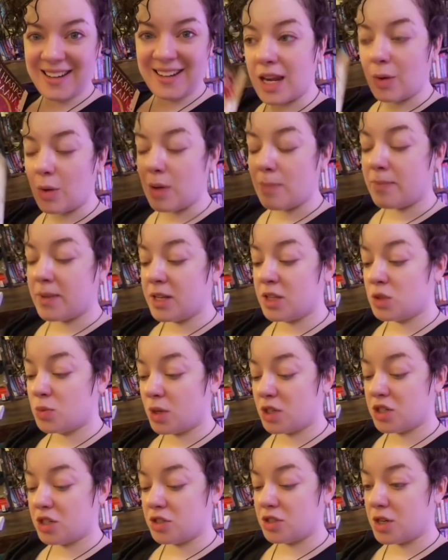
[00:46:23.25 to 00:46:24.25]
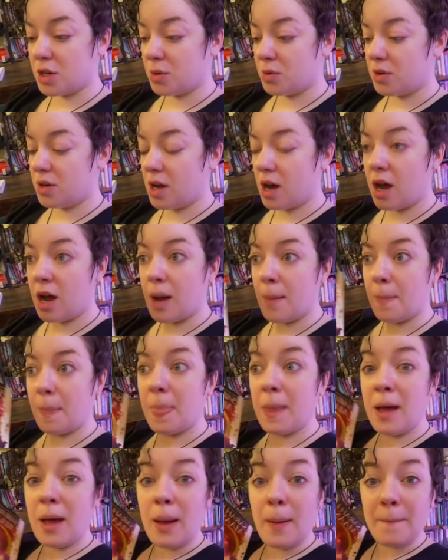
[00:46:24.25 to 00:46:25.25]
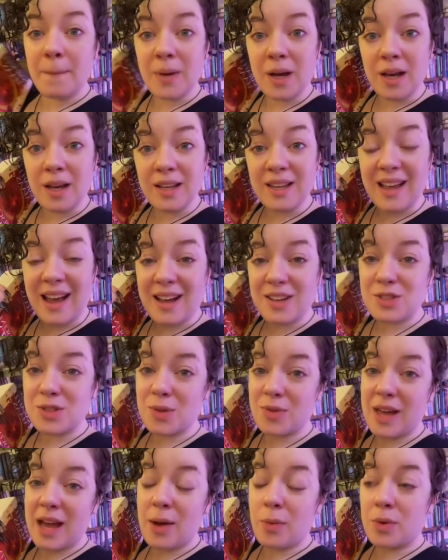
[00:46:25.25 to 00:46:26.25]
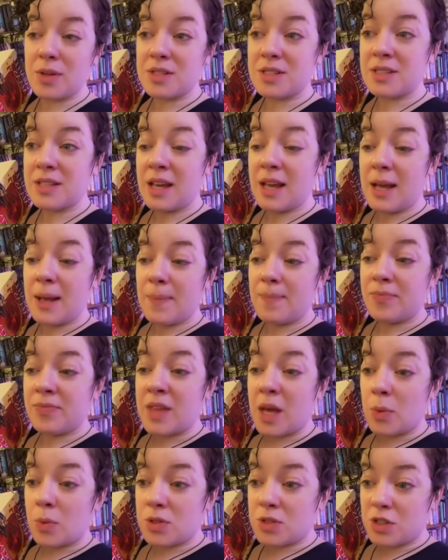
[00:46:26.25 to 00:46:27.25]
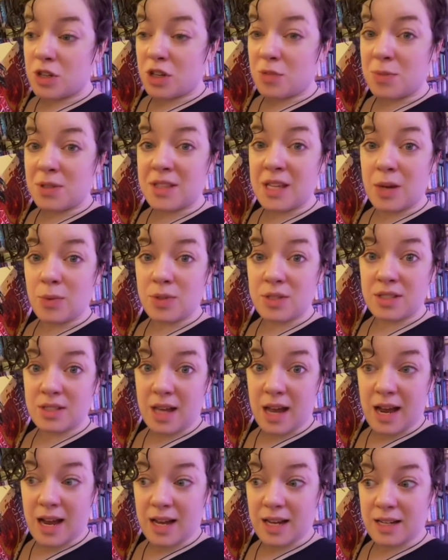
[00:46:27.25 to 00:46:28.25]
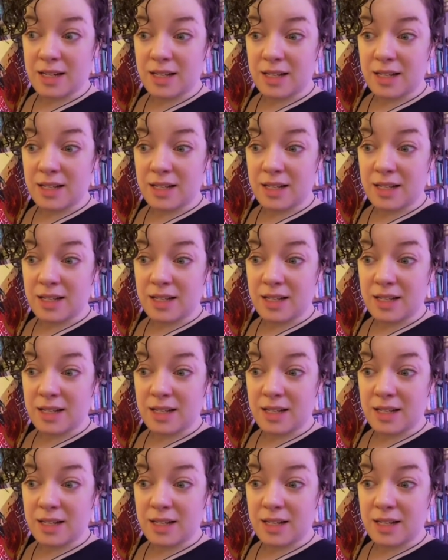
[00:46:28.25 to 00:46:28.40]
Anyway, big switch in tone. Um, but yeah, so that was that was good, but that was sad.